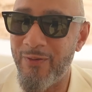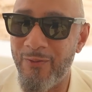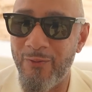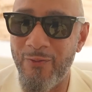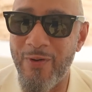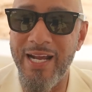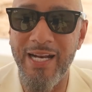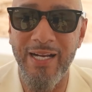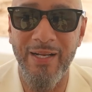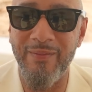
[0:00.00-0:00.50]

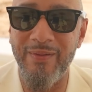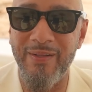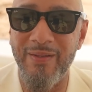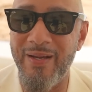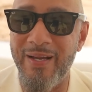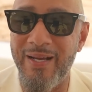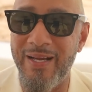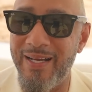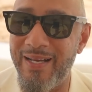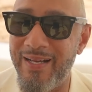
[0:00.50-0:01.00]
right
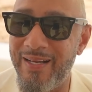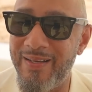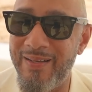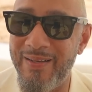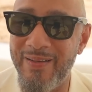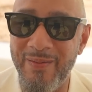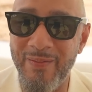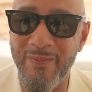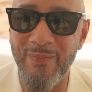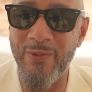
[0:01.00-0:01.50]
in
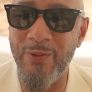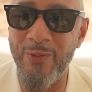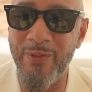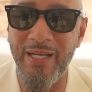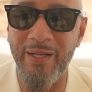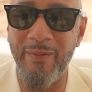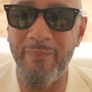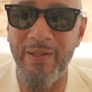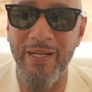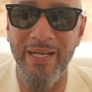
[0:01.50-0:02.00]

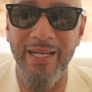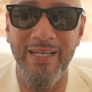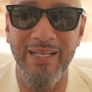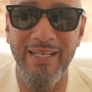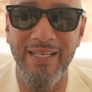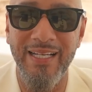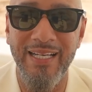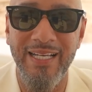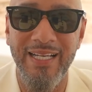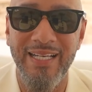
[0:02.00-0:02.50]
Monique
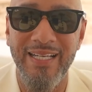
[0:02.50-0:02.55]
Blake,